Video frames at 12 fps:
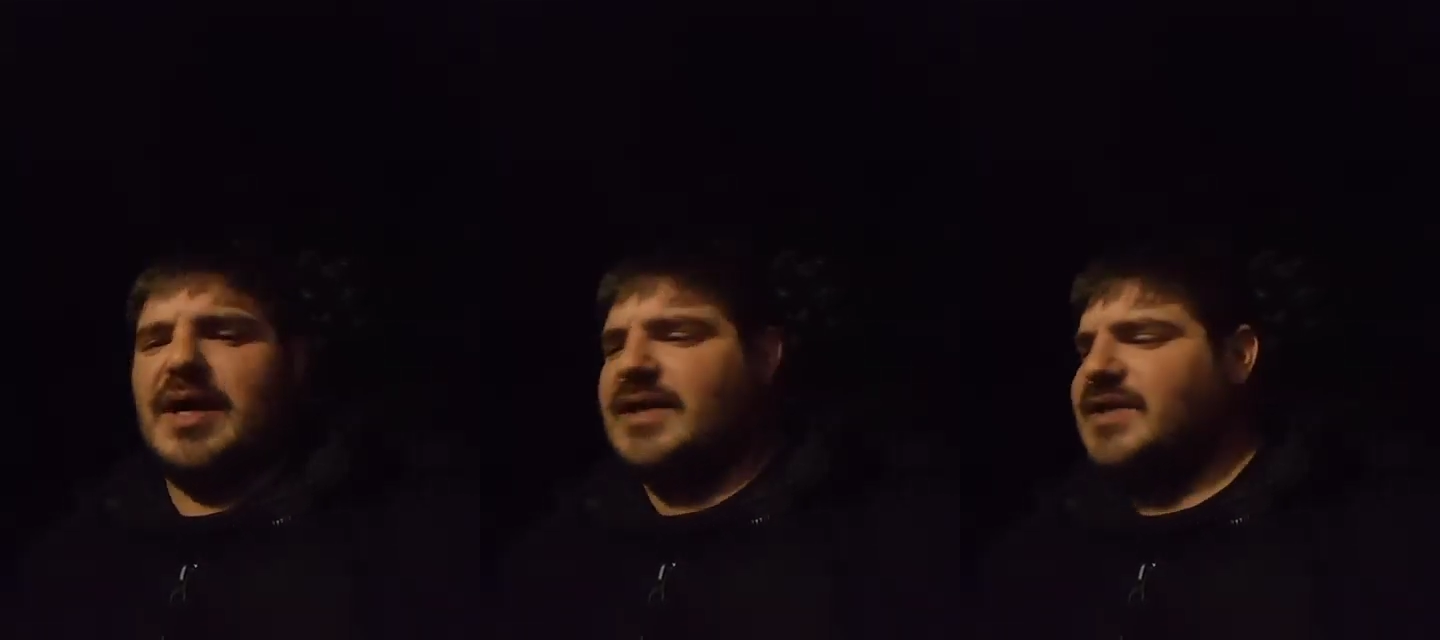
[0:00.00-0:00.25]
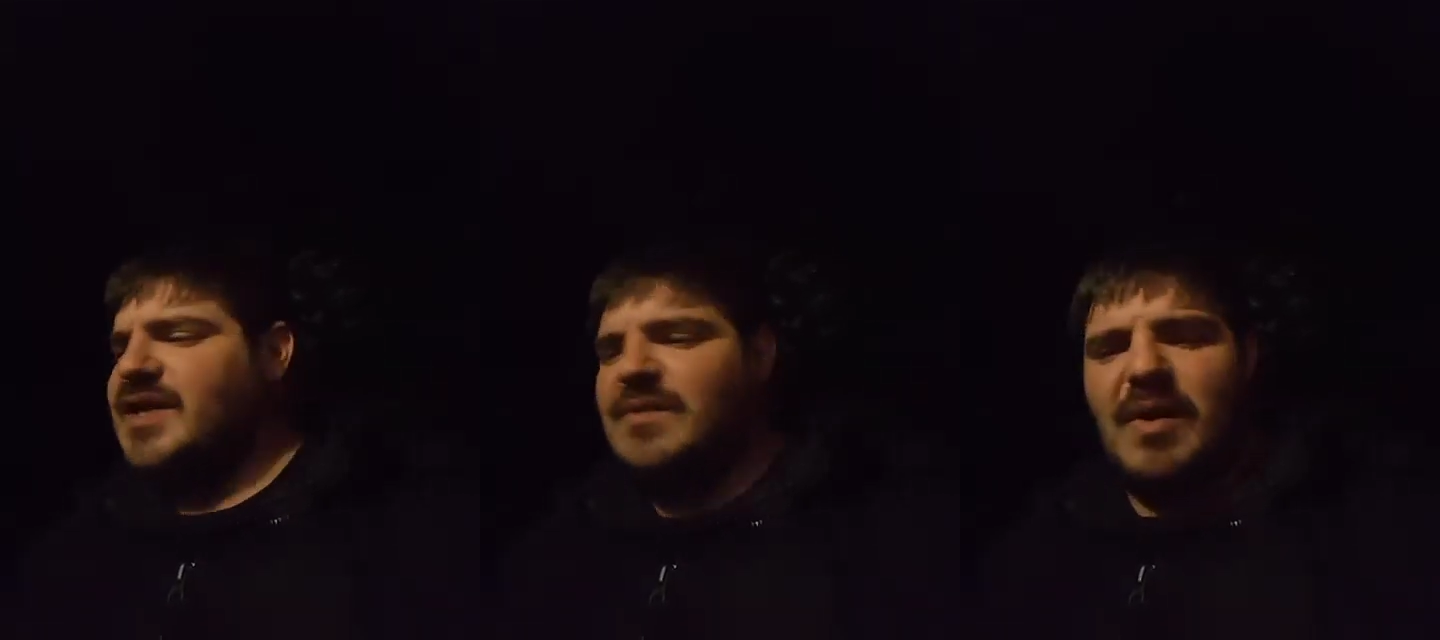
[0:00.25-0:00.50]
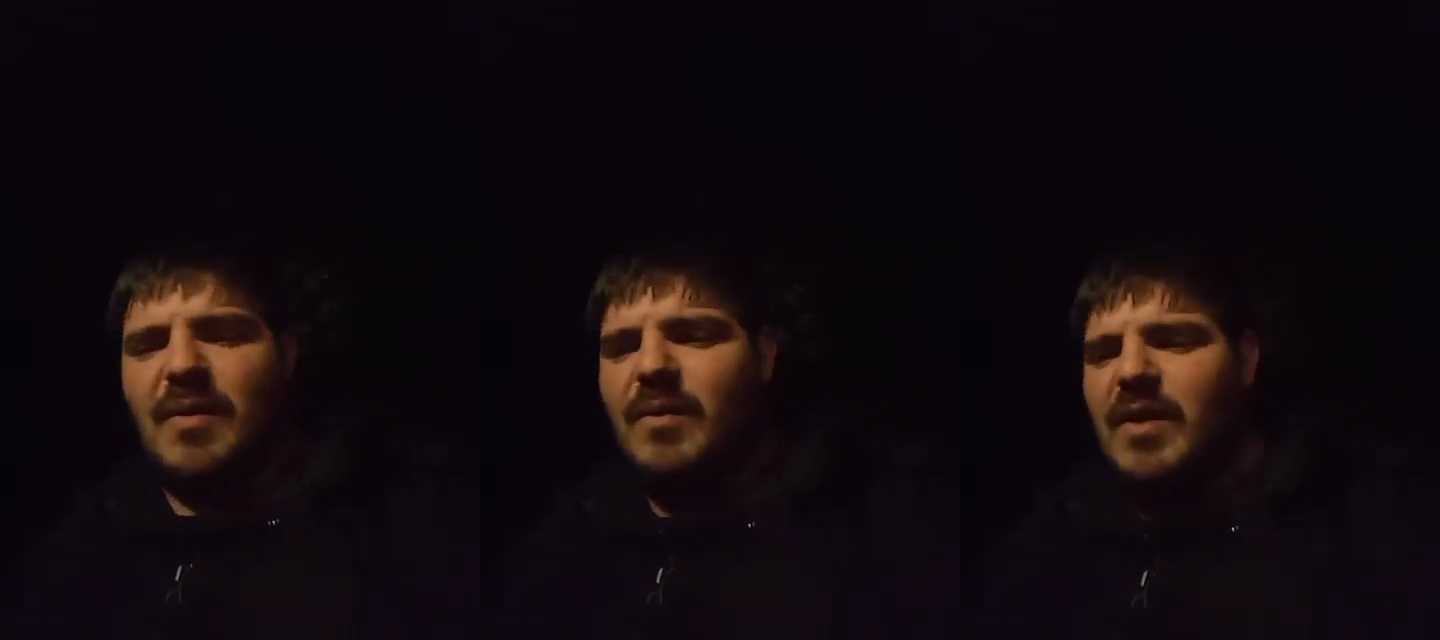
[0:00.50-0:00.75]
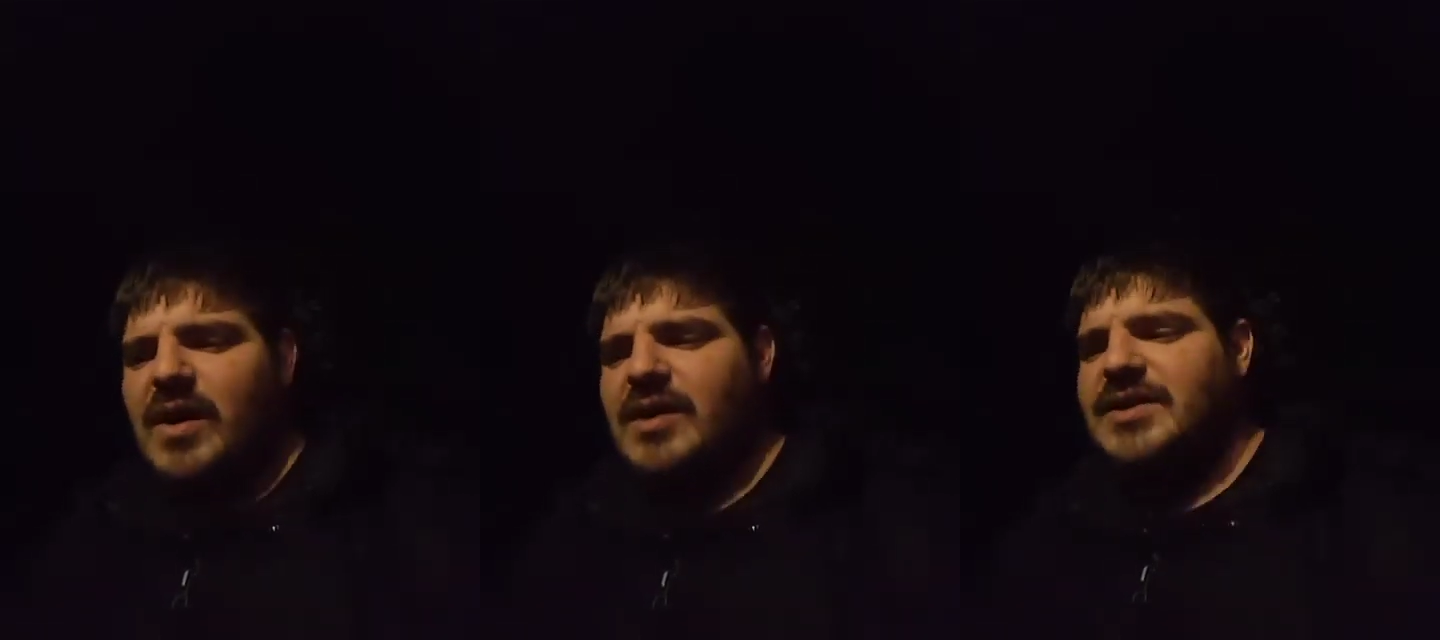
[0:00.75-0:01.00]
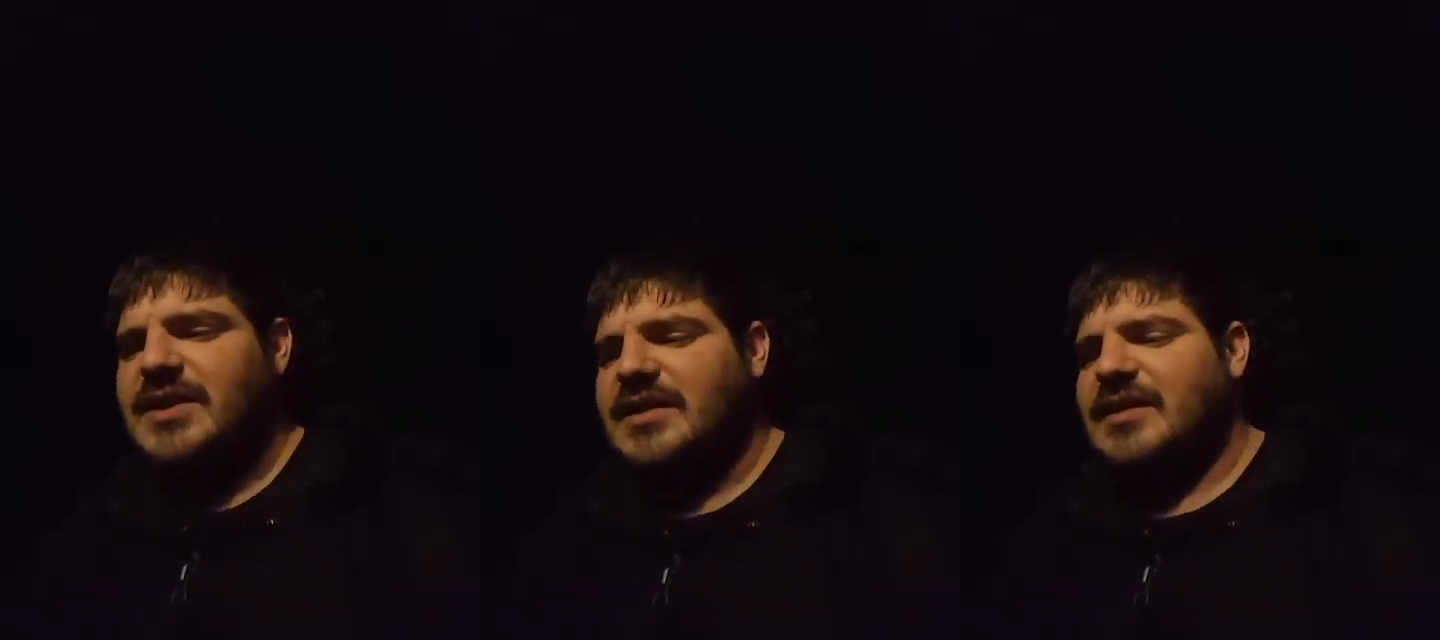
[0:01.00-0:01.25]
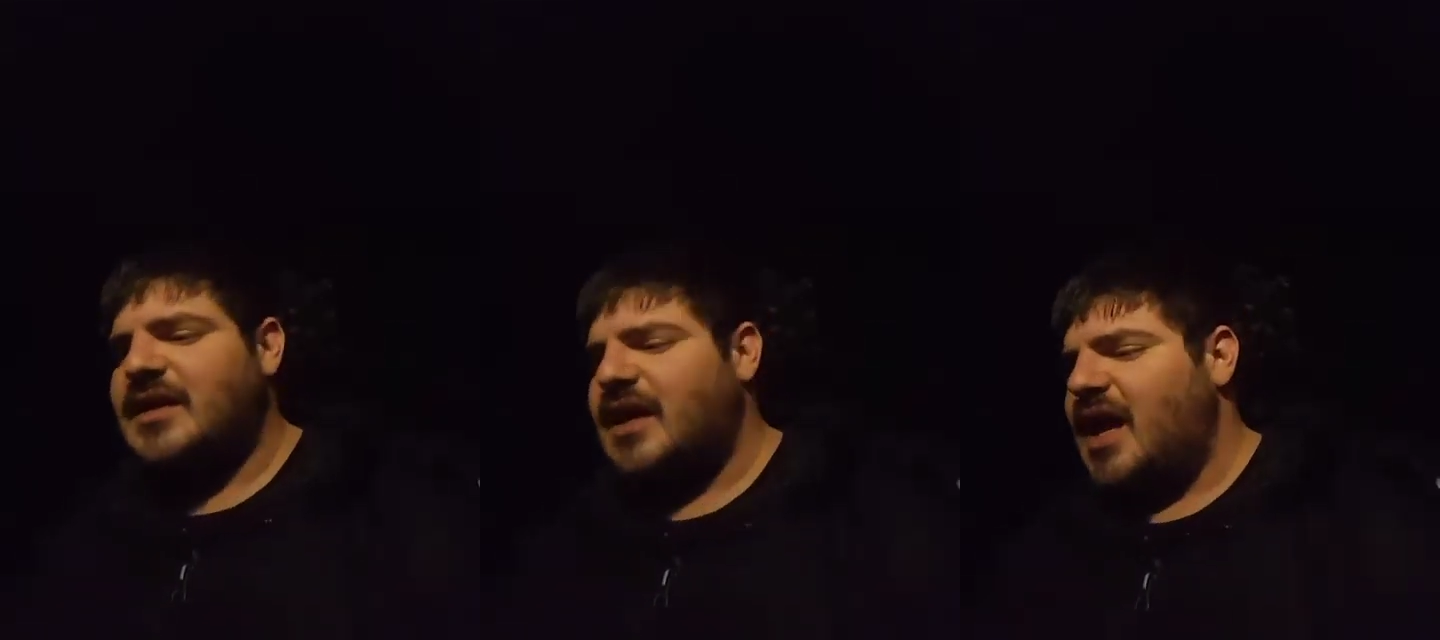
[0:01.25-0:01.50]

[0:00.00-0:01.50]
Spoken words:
see what worked. And